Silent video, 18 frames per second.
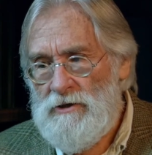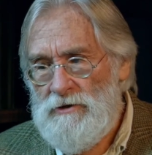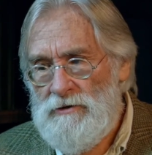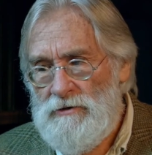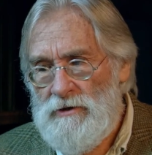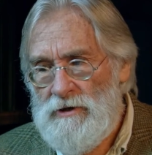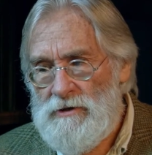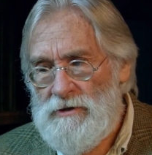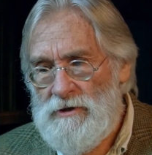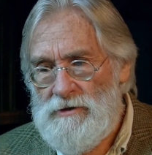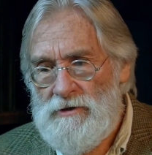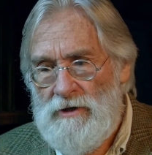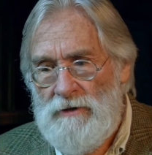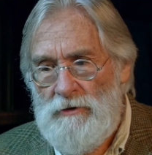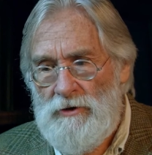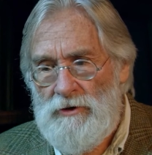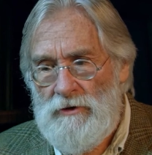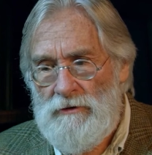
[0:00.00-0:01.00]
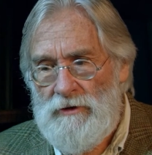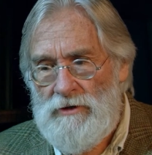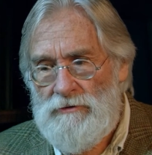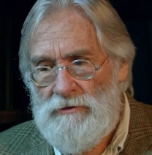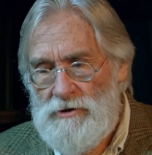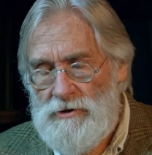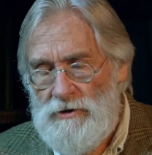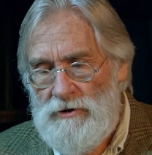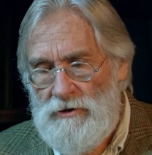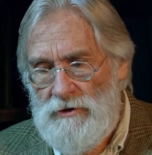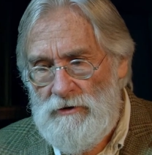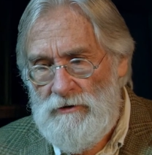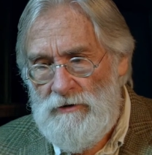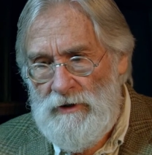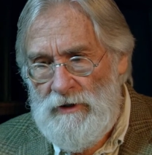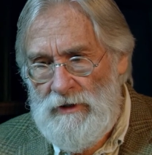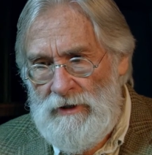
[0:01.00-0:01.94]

Lewis is someone who interested you.